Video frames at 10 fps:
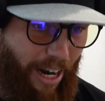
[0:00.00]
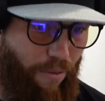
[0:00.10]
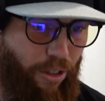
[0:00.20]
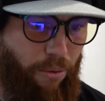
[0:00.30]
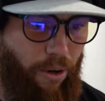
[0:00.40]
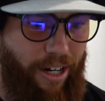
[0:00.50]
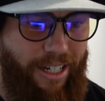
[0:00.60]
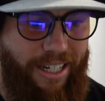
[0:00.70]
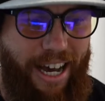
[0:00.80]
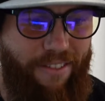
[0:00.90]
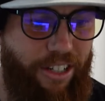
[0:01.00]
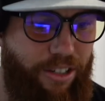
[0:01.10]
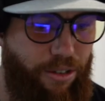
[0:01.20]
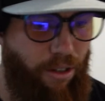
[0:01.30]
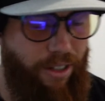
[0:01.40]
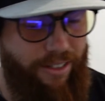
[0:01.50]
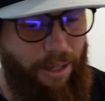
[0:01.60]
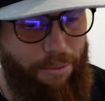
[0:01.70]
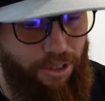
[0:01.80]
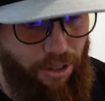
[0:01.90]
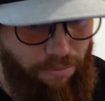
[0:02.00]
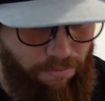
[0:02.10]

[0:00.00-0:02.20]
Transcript: I really wanted to dive into on this episode